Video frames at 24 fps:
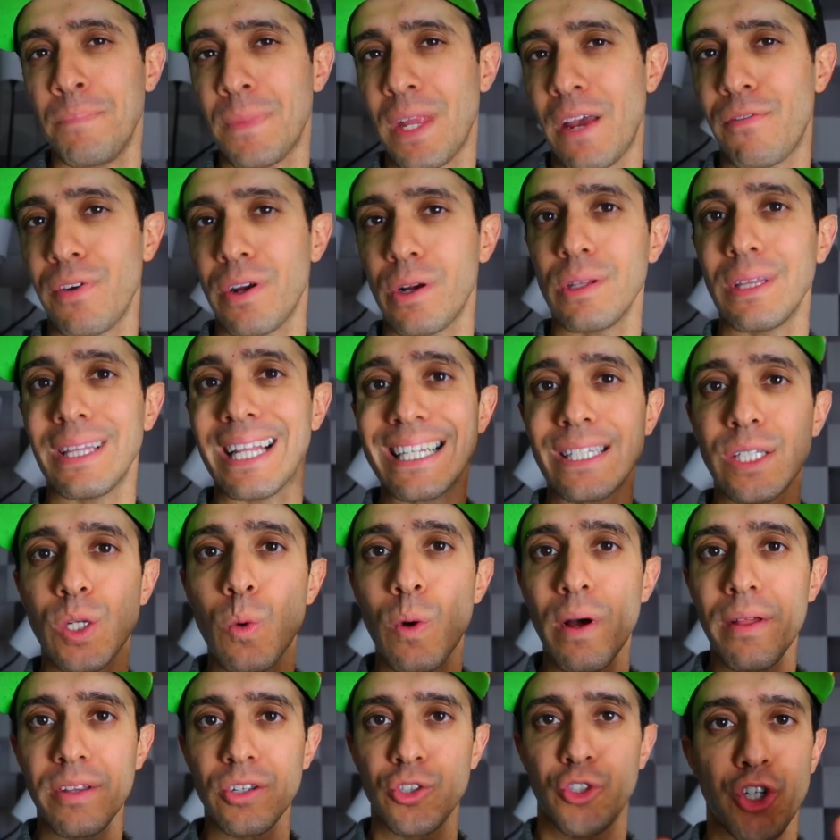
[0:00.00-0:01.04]
I figured let's
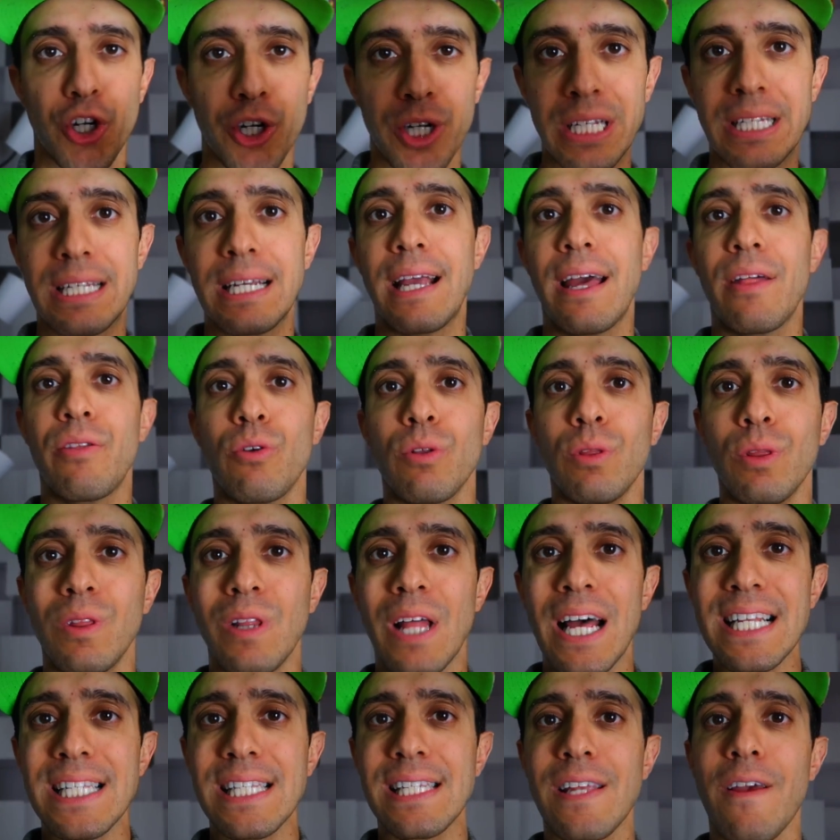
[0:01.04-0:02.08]
go on this journey together.
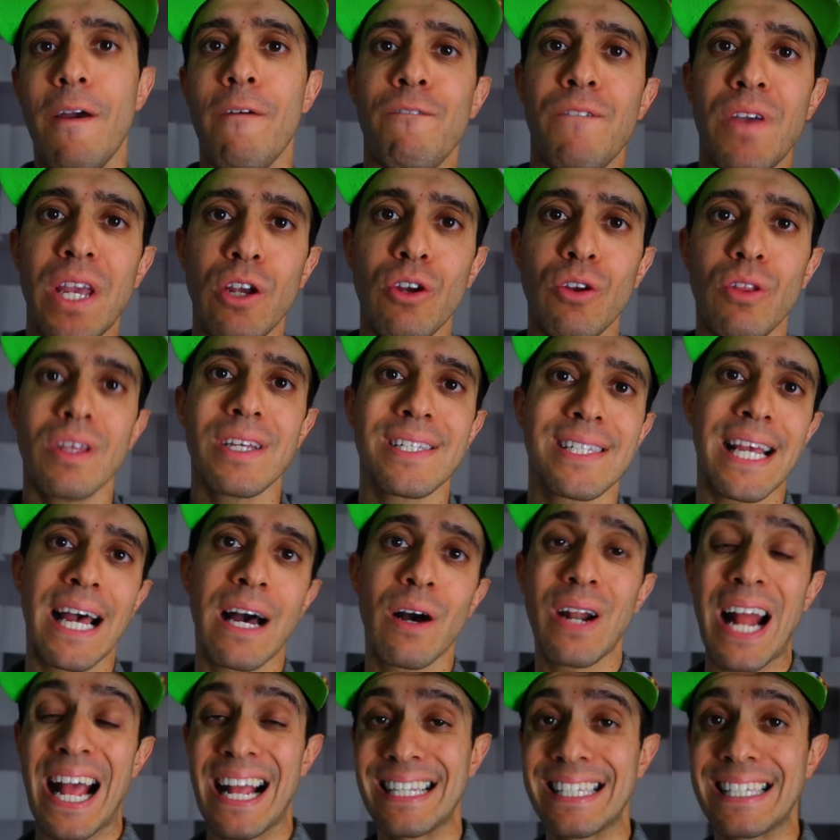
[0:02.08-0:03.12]
Let's figure this
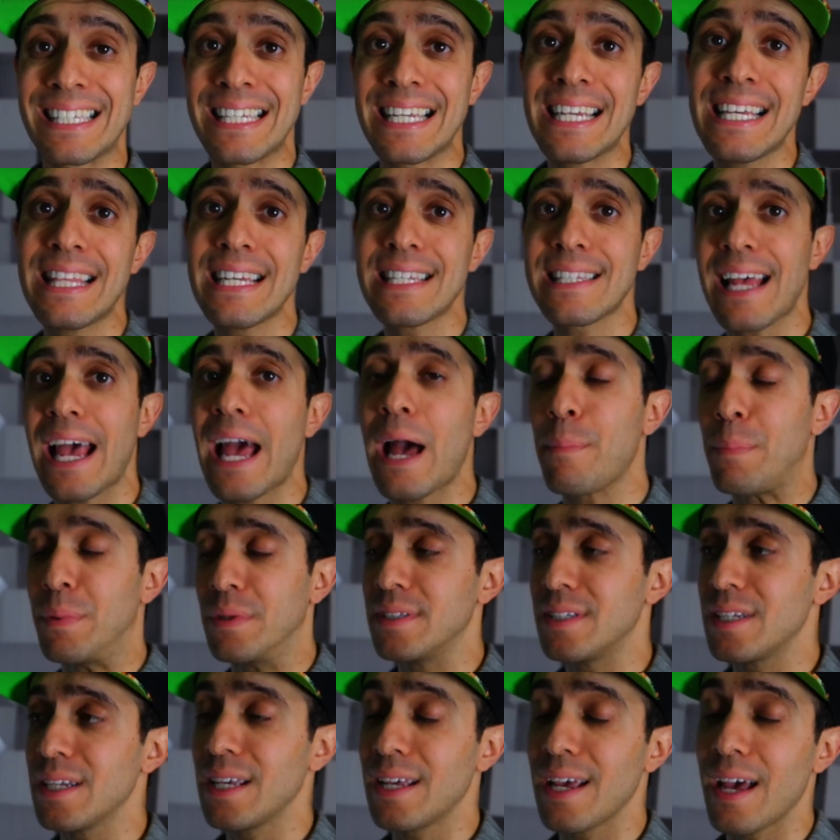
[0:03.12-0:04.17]
out and see this
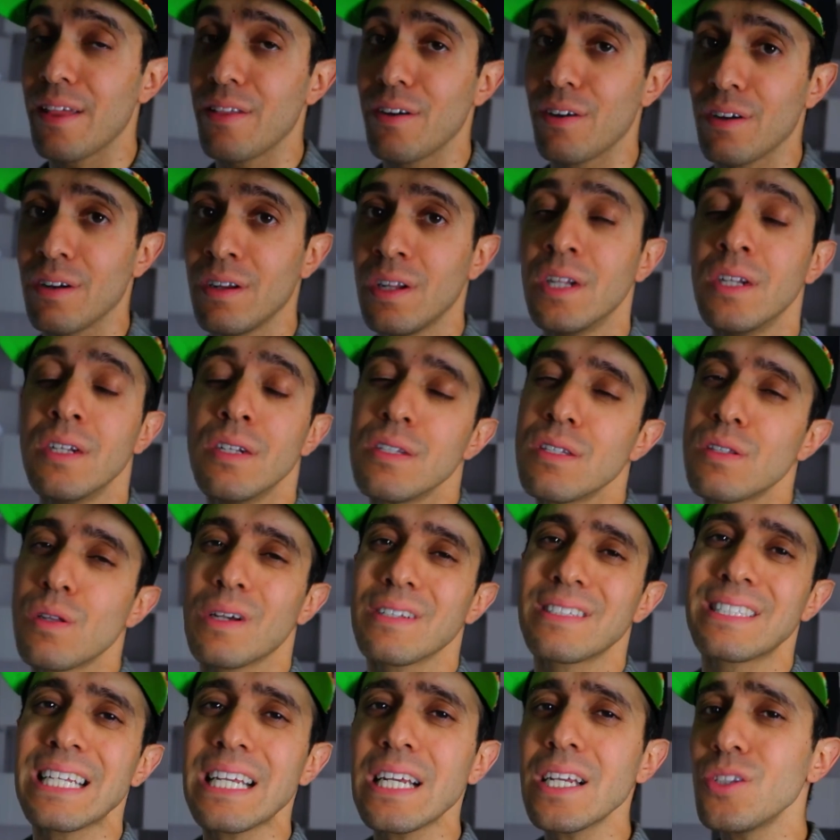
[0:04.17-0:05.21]
happen together. So
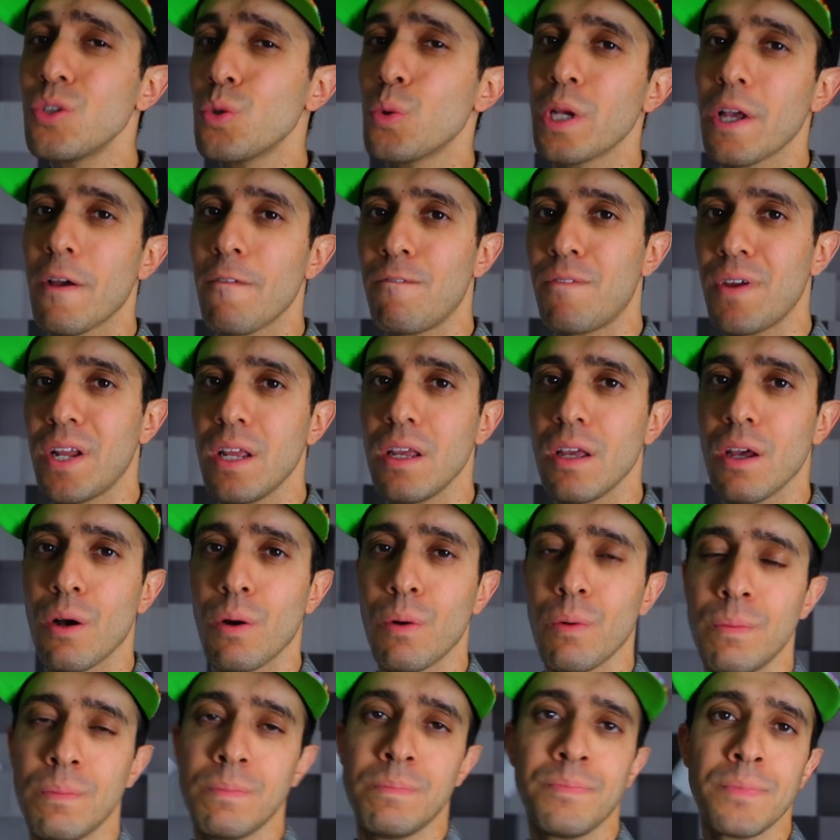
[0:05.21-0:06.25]
I was thinking of doing a
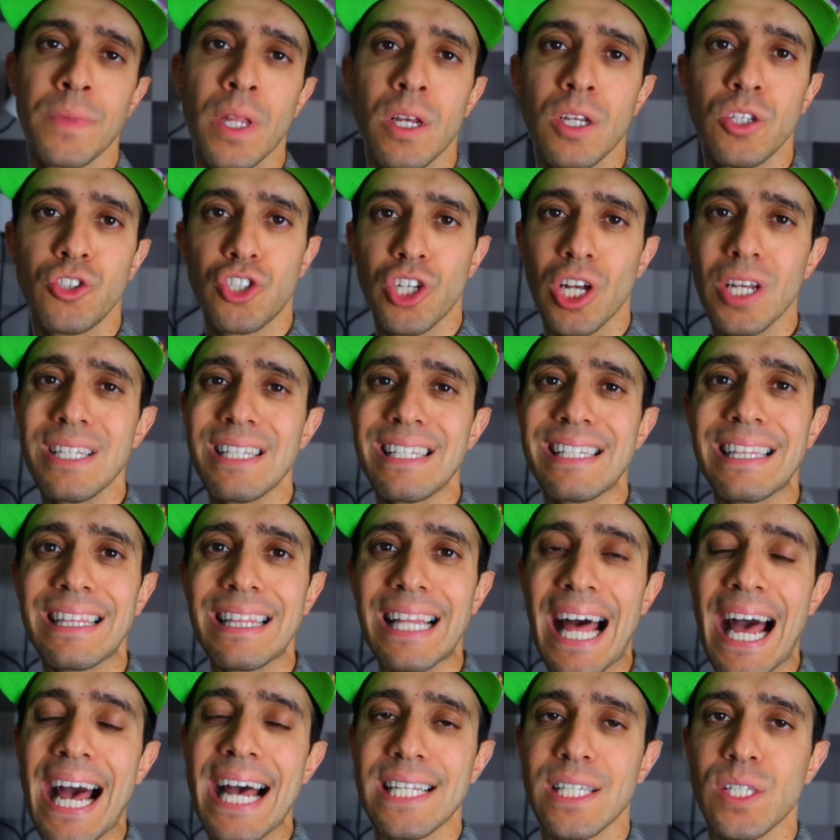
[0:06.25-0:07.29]
video just
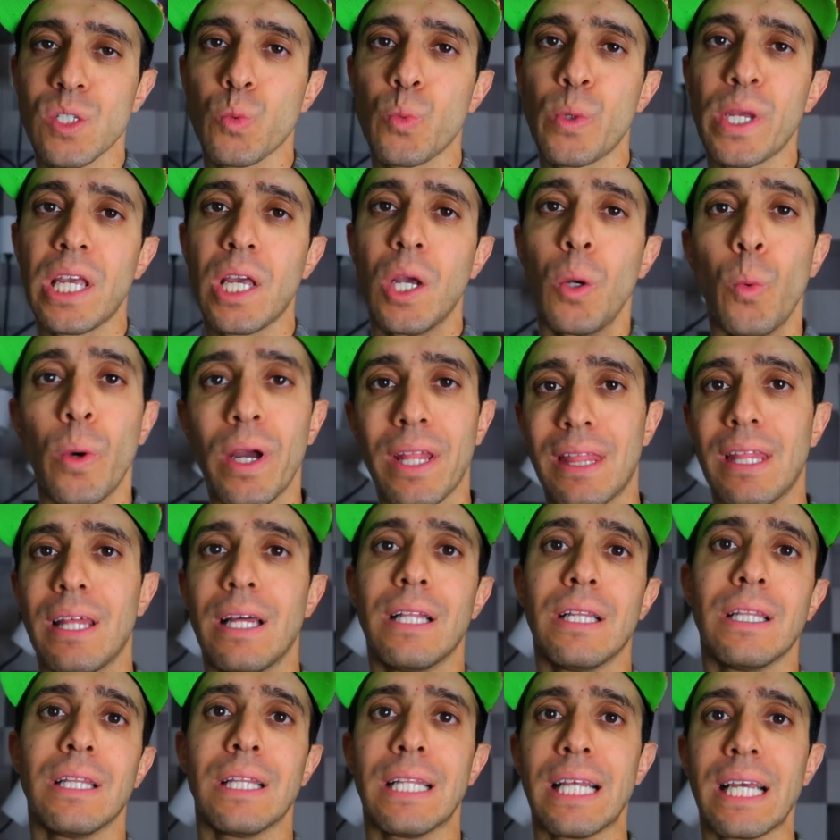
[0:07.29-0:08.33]
last week with
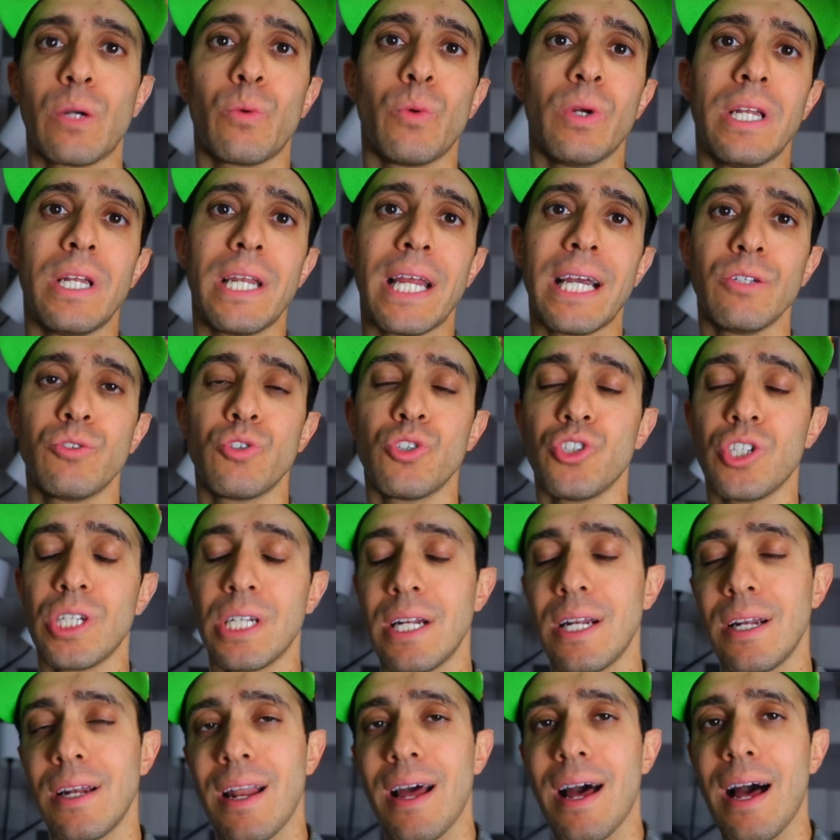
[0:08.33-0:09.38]
liquid nitrogen.
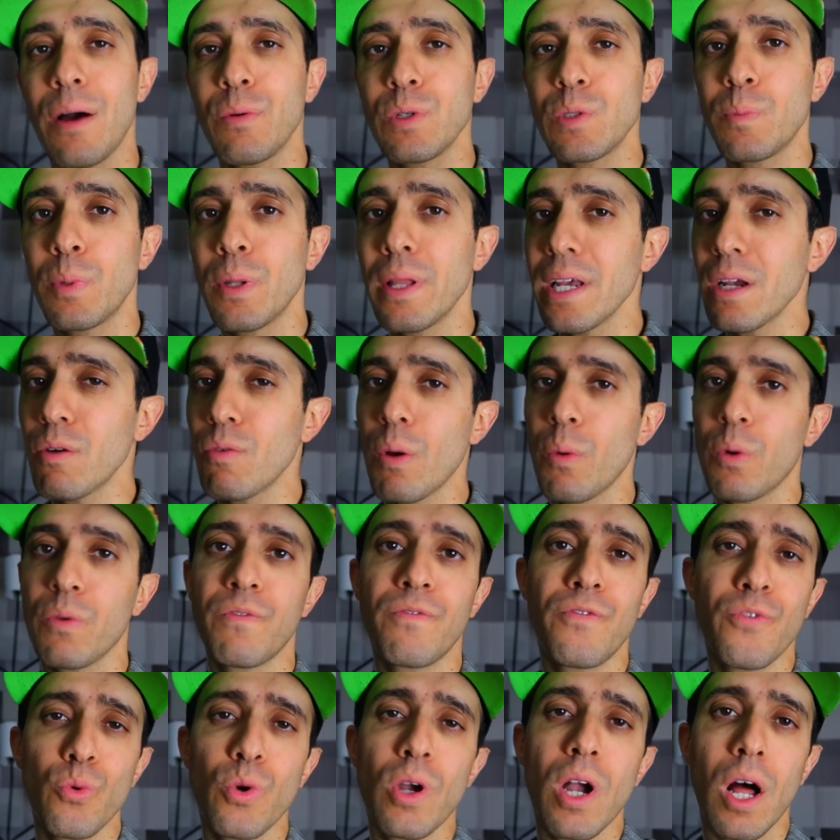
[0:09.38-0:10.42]
I was playing around with
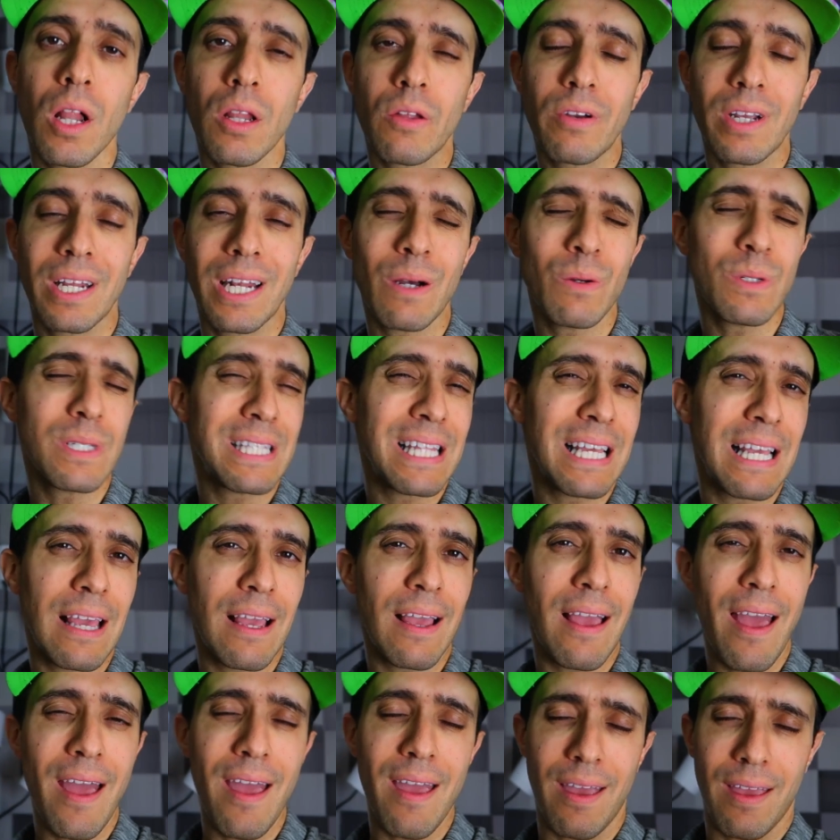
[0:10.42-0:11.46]
food coloring and I was thinking,
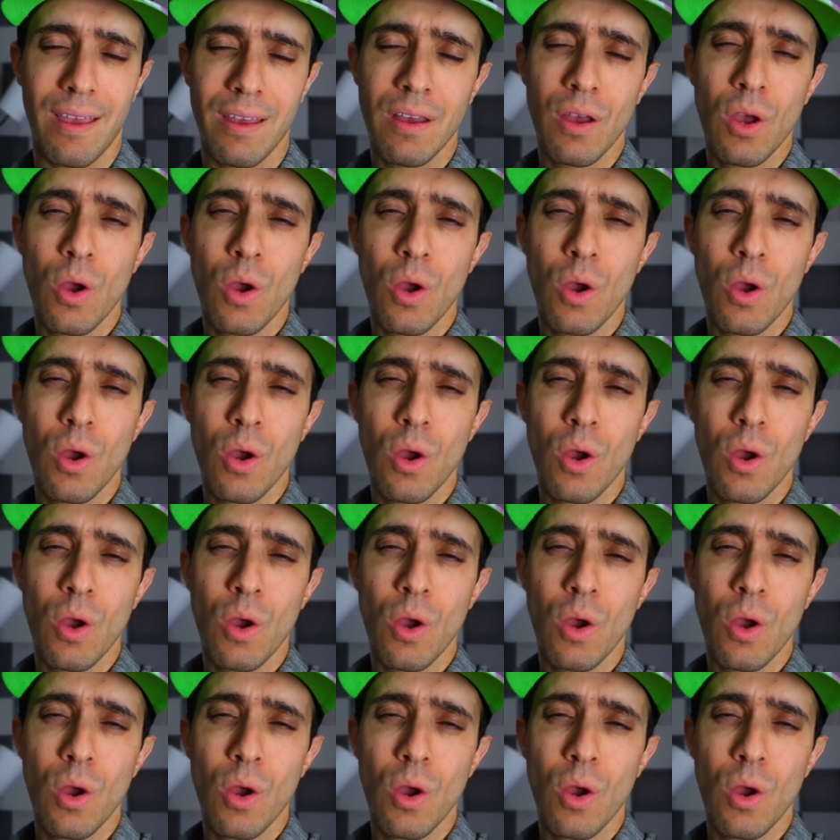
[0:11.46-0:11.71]
hey,